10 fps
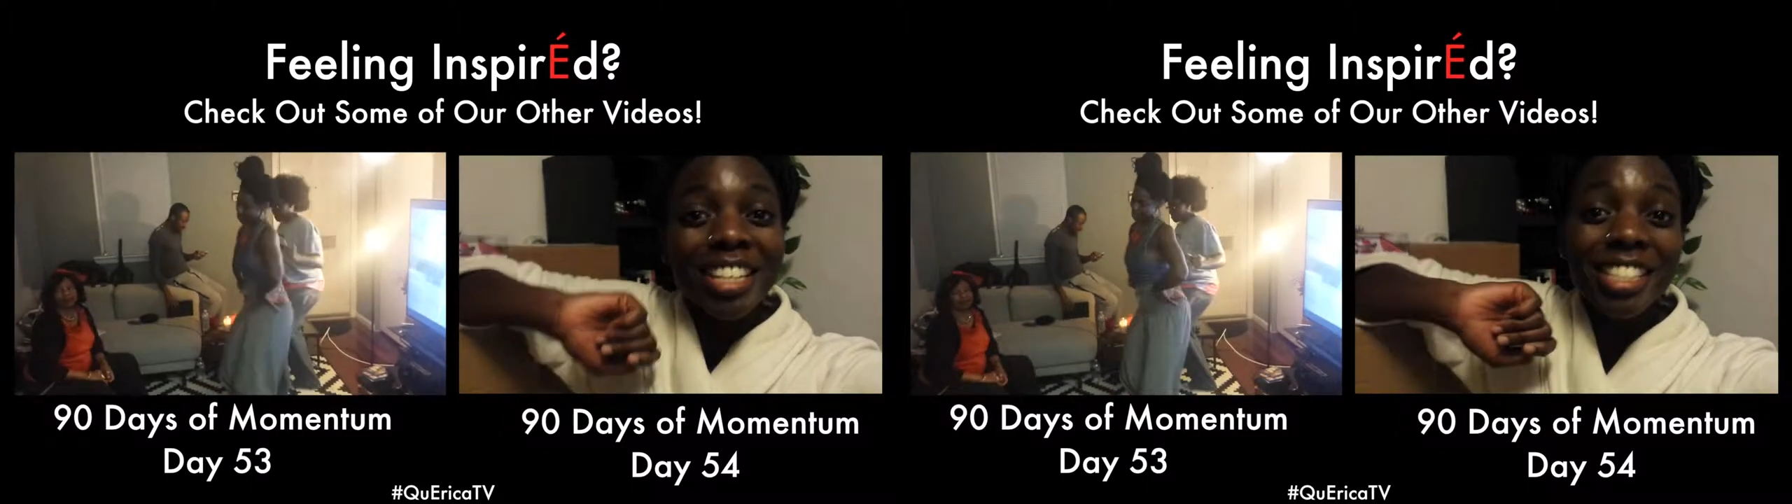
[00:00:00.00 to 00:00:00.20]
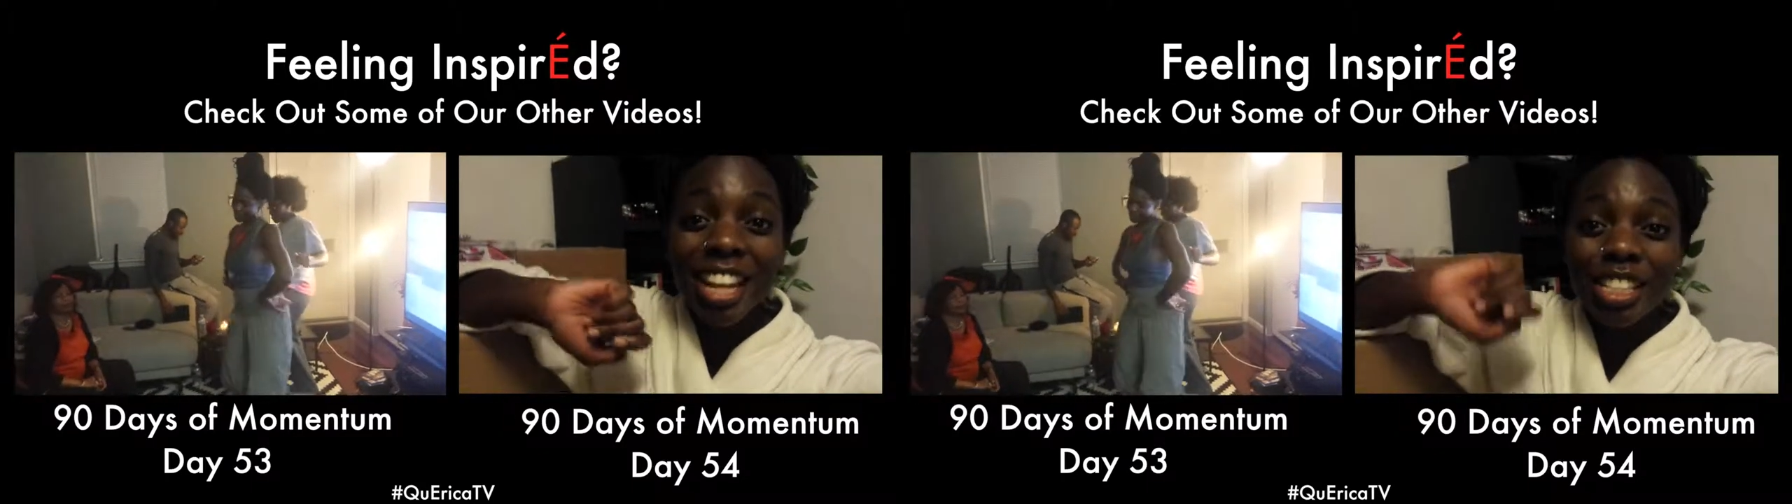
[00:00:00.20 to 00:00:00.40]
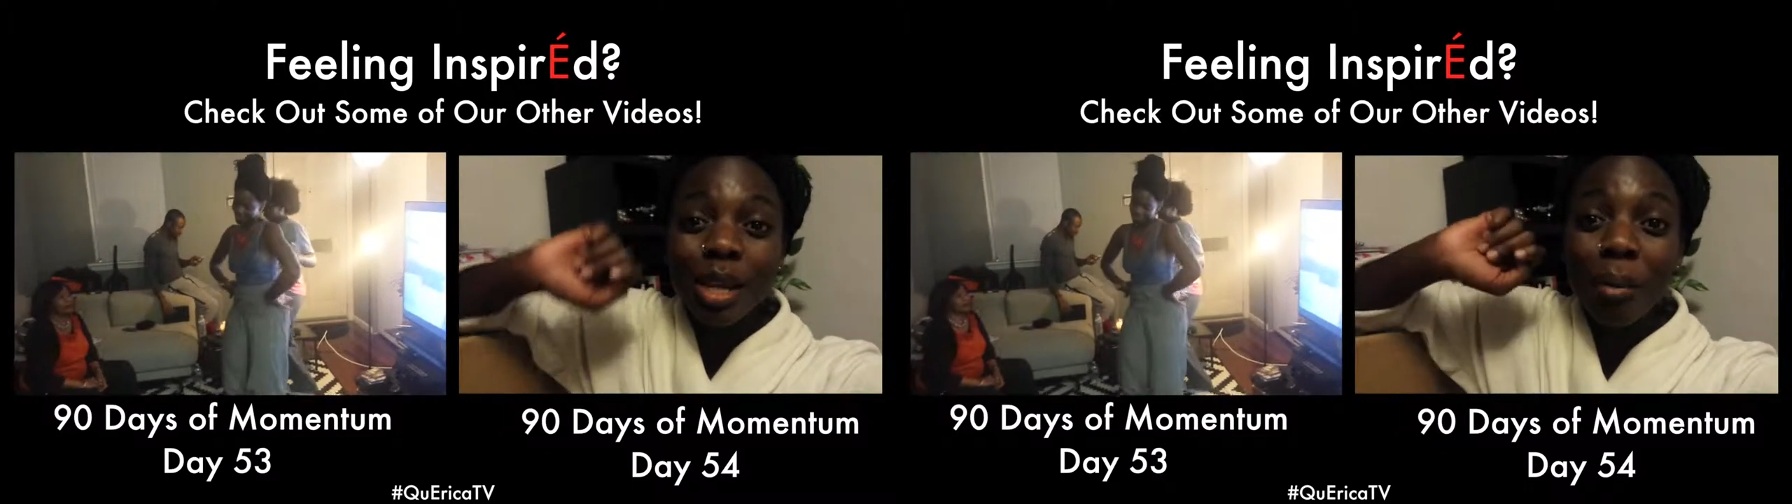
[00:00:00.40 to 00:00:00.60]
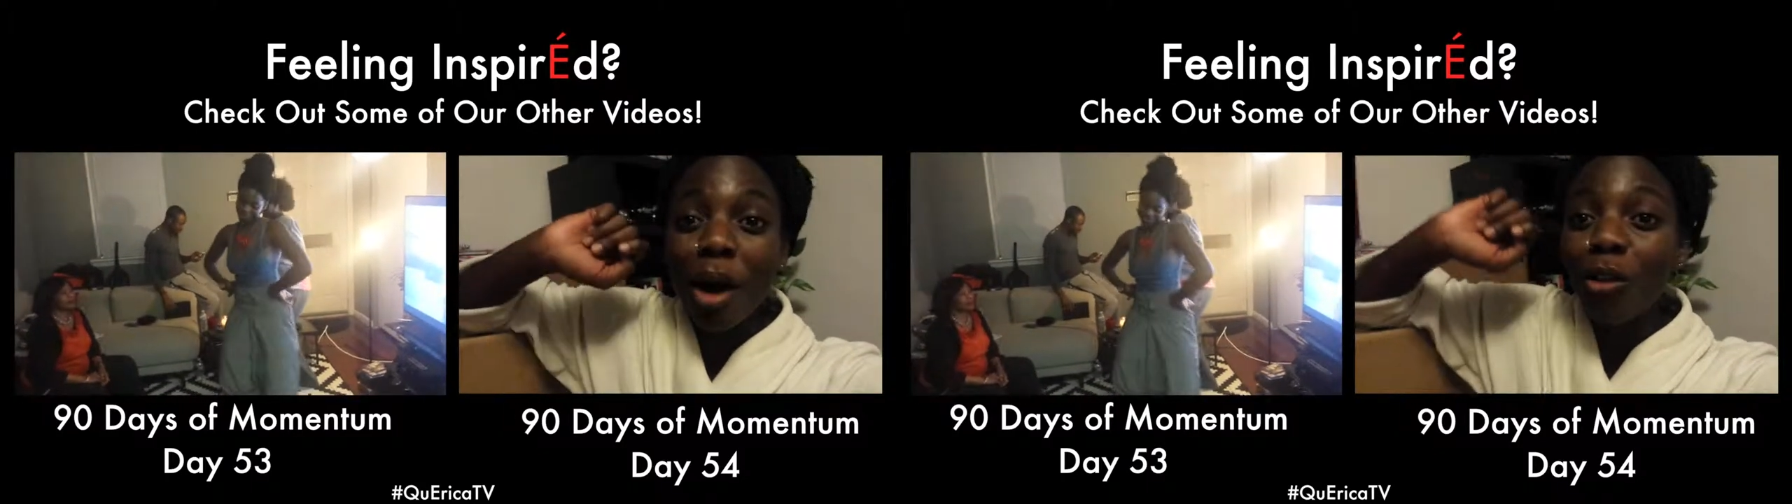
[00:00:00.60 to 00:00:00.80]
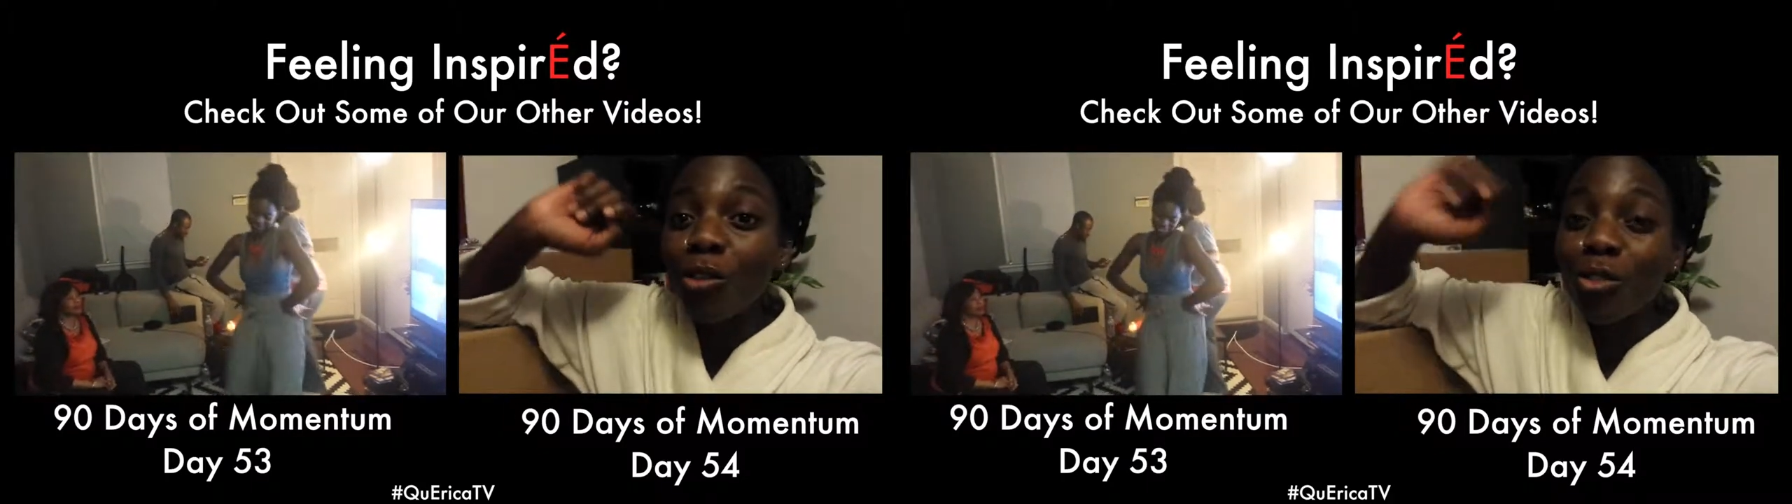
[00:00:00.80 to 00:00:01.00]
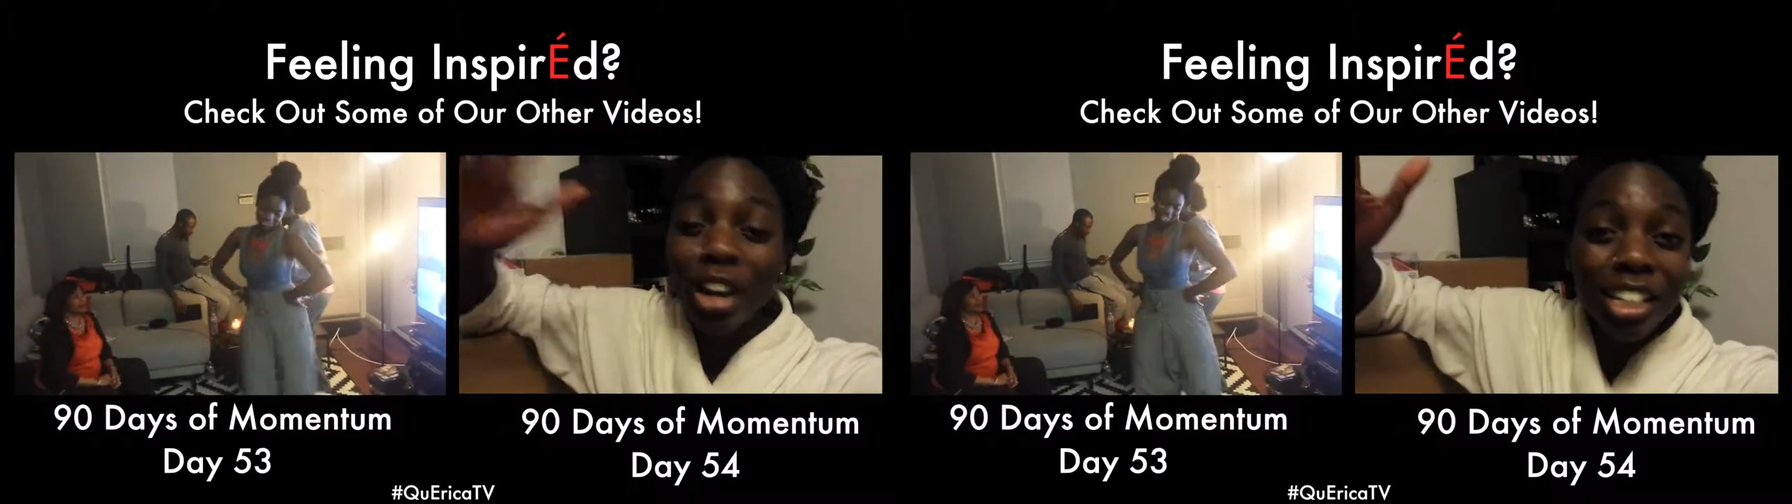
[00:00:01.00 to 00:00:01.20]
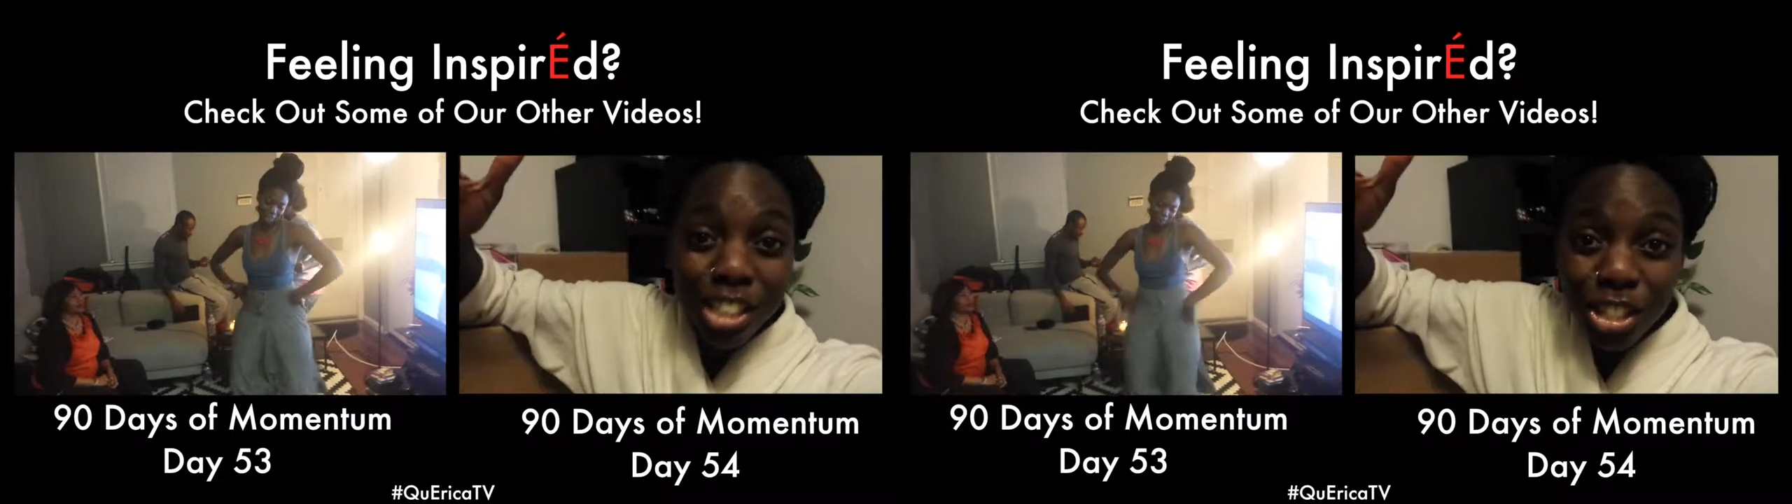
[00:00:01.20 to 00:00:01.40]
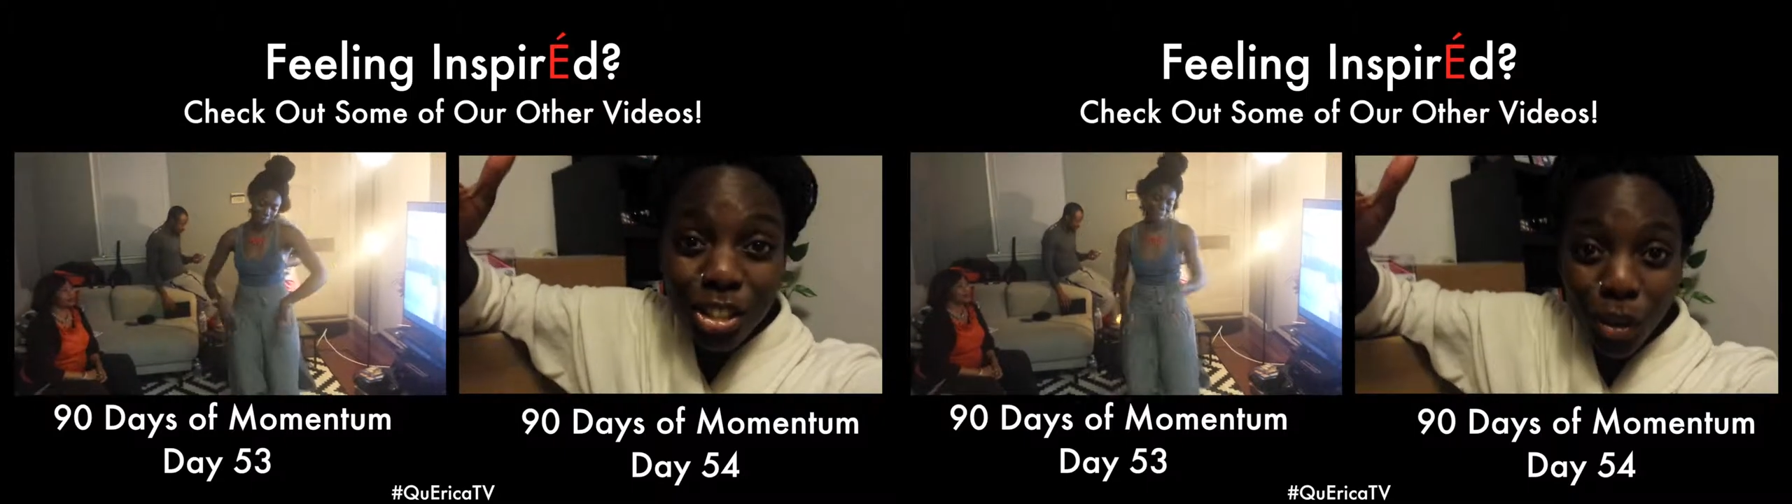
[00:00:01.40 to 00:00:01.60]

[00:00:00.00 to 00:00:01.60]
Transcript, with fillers: Set some outrageous